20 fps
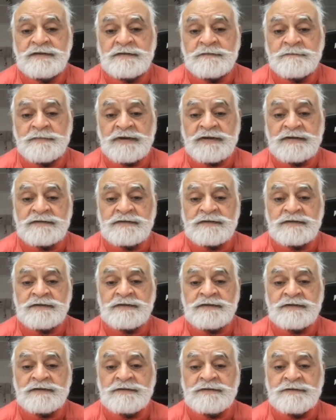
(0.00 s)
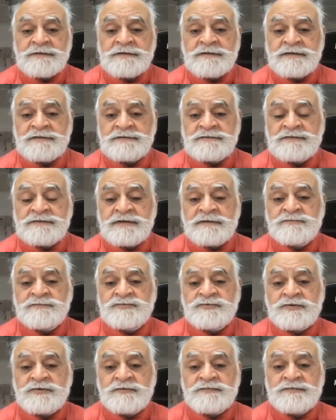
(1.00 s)
But in
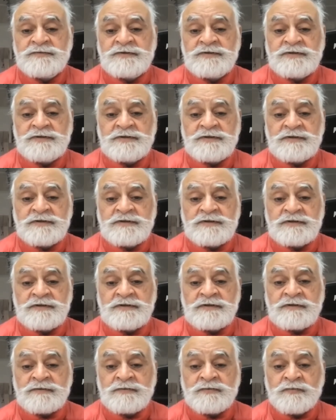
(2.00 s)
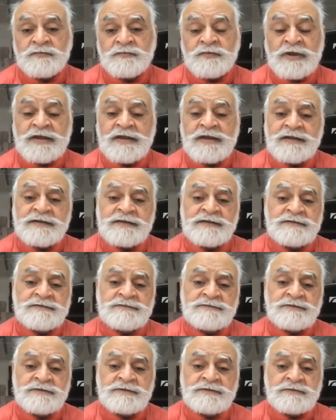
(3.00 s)
terms of where
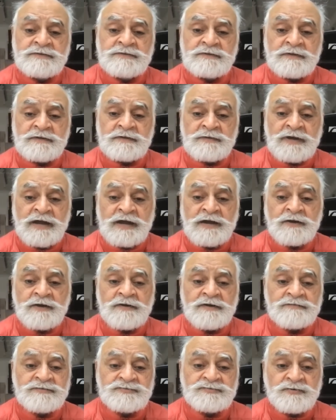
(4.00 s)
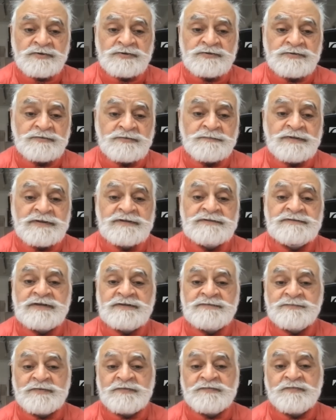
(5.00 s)
is the, how I was talking to Bill
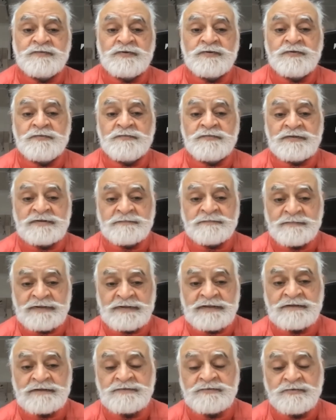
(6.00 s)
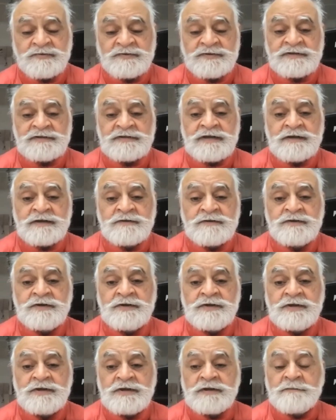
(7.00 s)
just before we begin talking now,
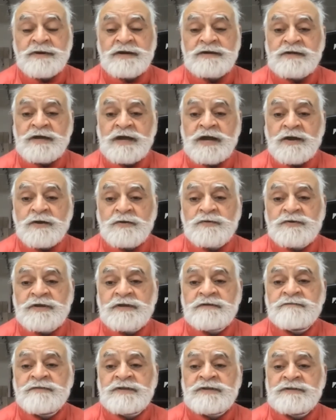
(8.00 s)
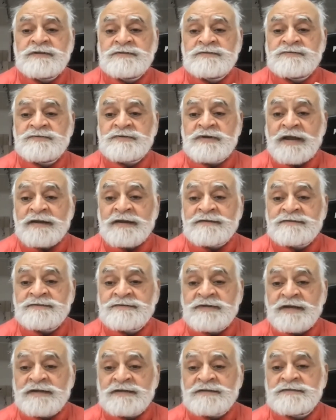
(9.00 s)
but how can we
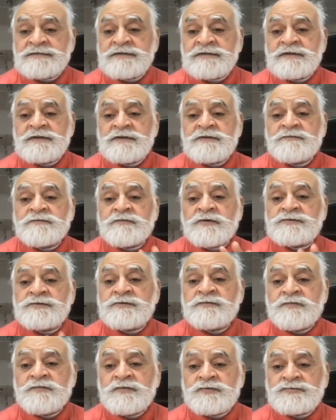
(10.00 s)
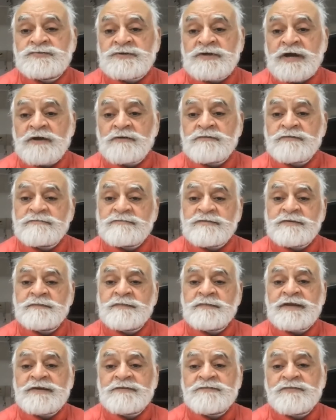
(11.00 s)
strategize for the future? How can we
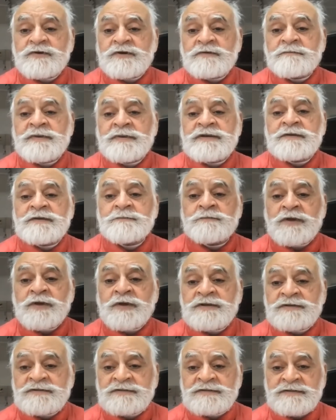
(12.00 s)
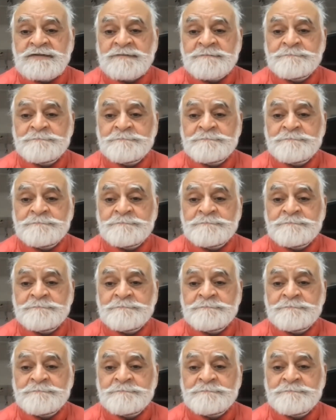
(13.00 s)
make for a better polity?